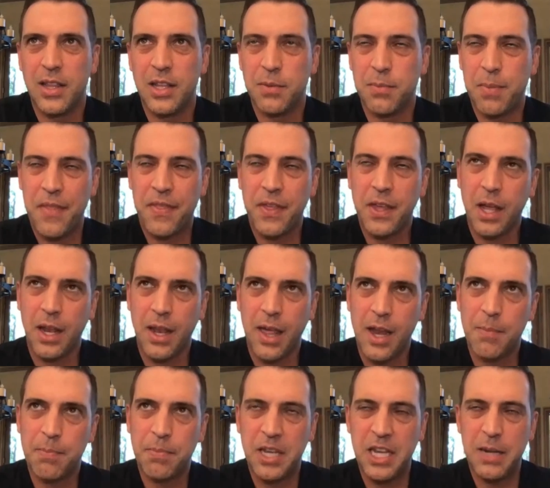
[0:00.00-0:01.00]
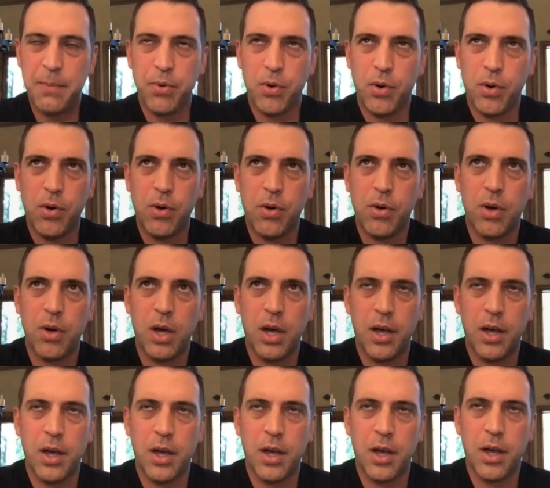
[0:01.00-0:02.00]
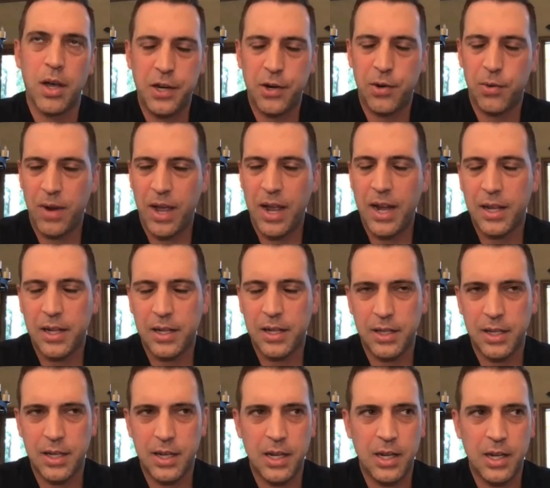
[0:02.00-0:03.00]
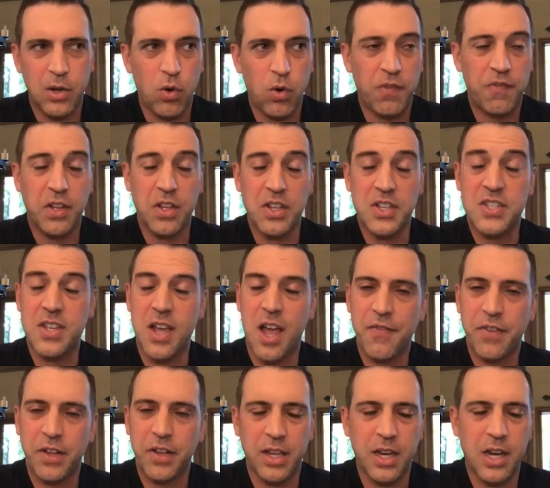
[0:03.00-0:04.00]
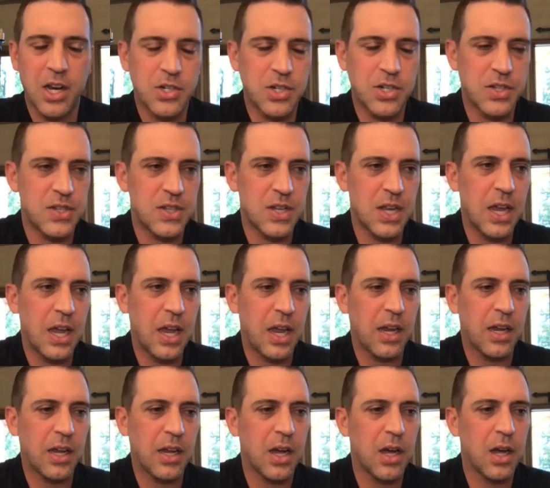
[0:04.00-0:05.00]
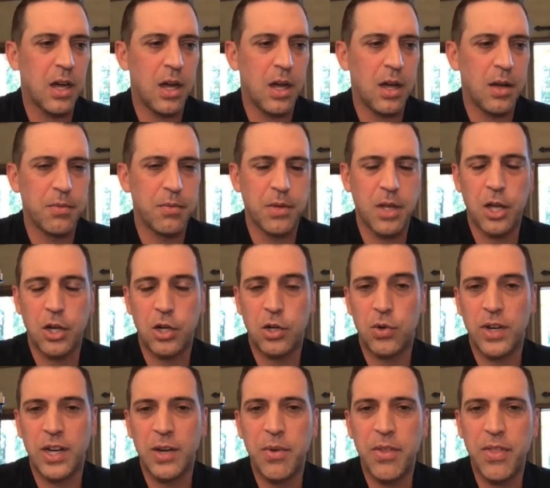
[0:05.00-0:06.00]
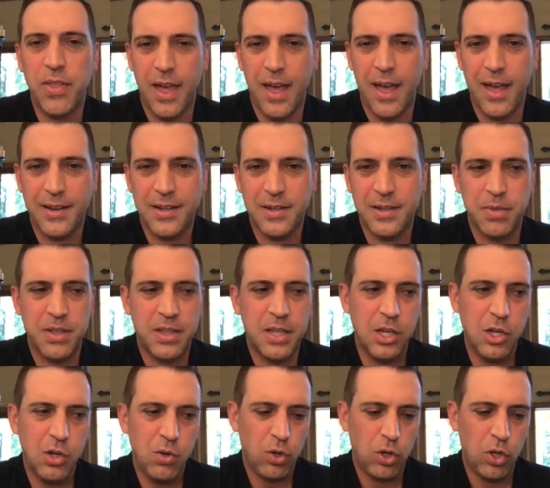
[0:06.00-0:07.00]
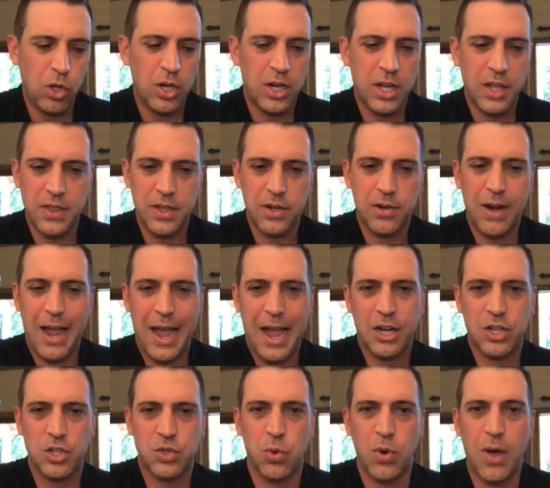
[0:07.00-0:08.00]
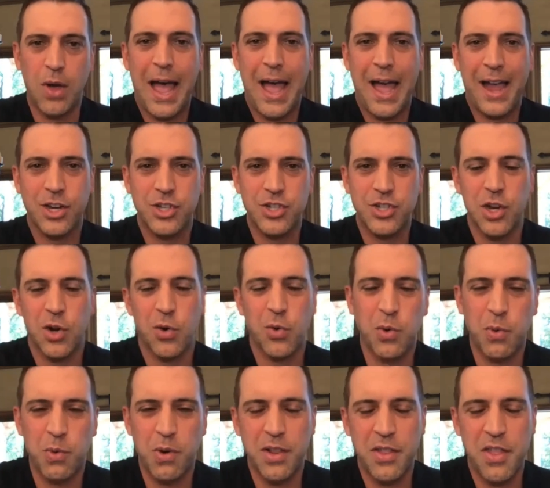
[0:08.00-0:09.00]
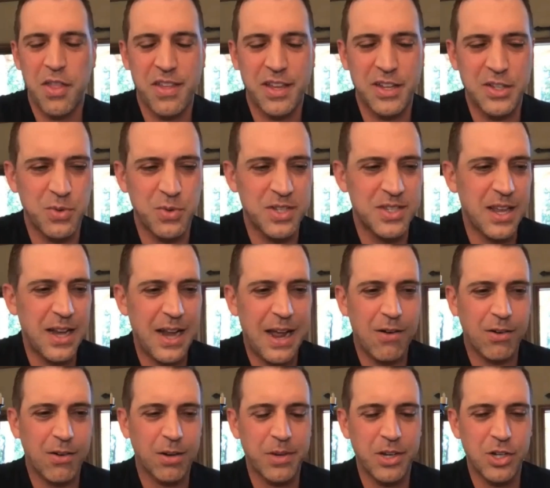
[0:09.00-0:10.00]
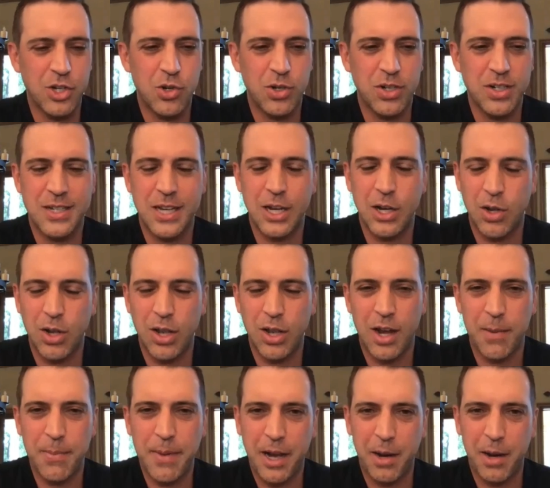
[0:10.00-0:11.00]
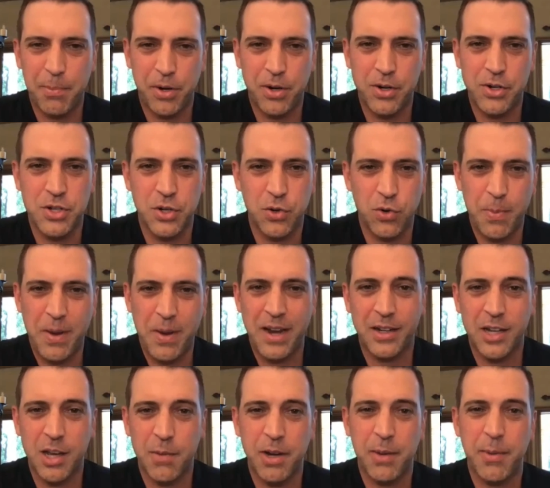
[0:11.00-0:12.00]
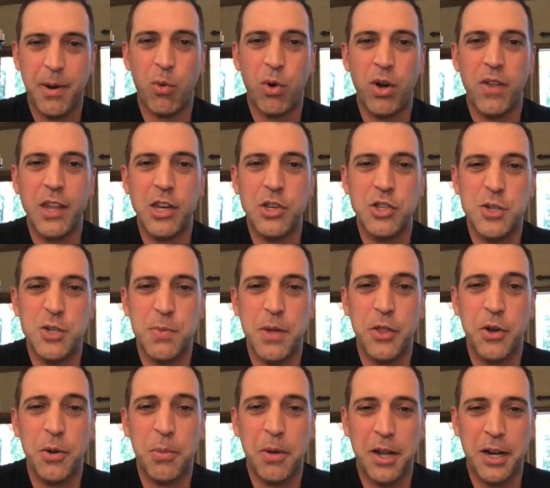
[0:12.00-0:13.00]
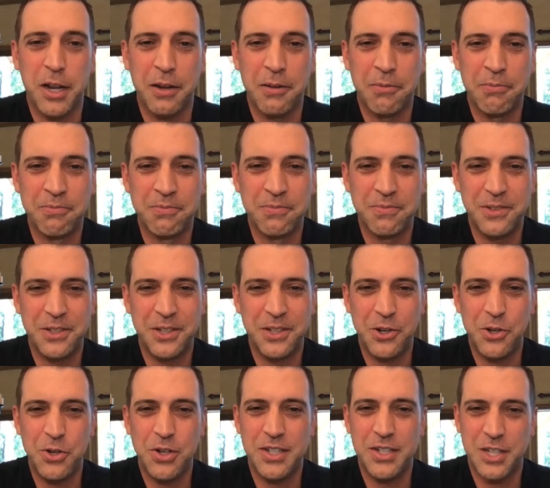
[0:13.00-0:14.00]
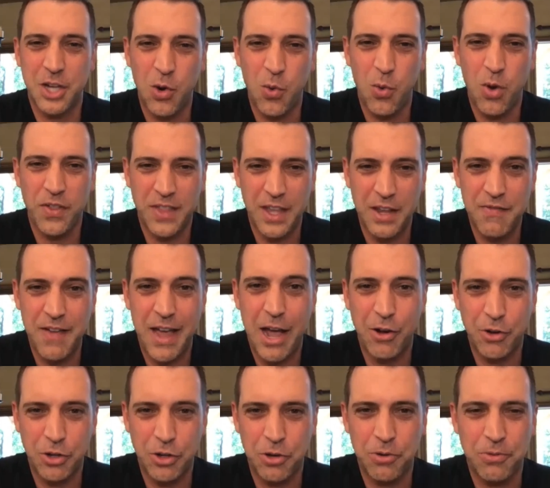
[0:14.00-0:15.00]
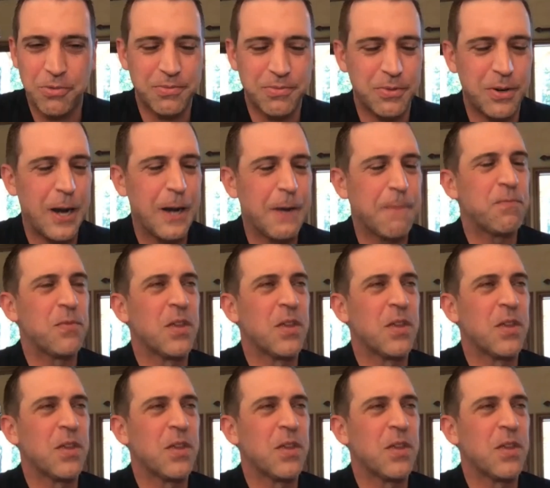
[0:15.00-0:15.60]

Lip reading: I think a lot of people theoretically or philosophically, I should say, agree with that. But then you look at their actual action. One of the things we say at Alkami is you can tell a lot about a person or by a company by where they spend their money. You can tell what they value, right?